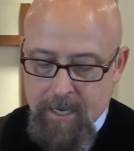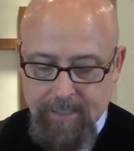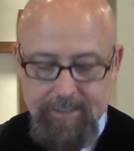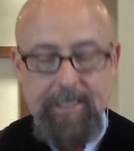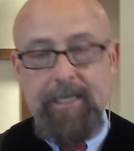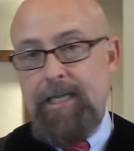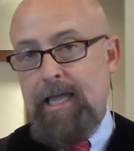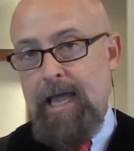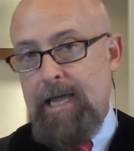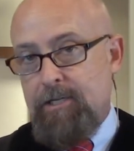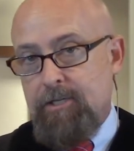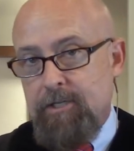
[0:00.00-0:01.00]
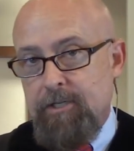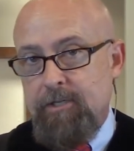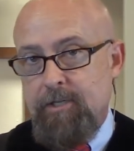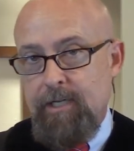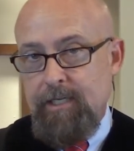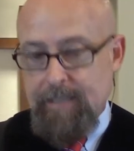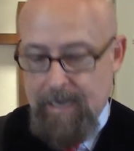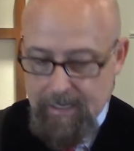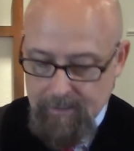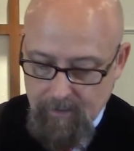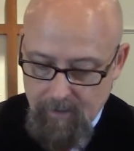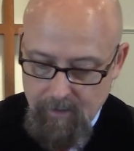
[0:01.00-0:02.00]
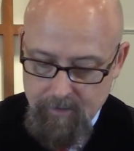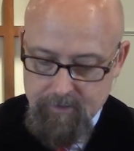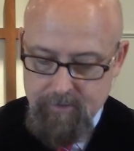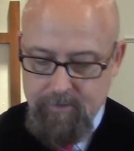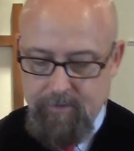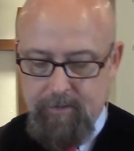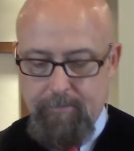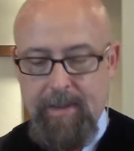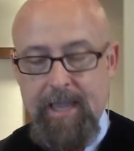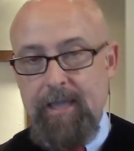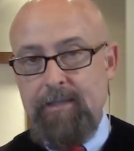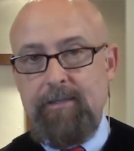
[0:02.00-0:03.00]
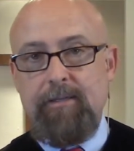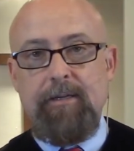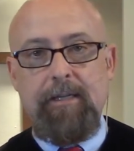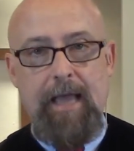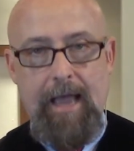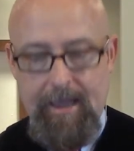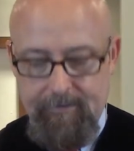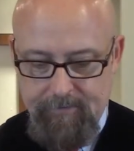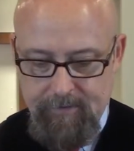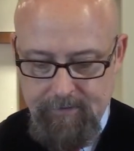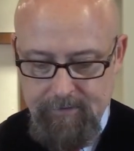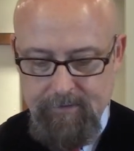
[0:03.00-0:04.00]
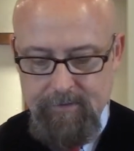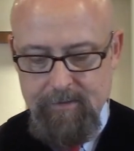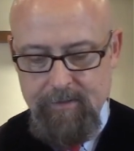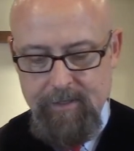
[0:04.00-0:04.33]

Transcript: as he engages and he dialogues and debates in Athens.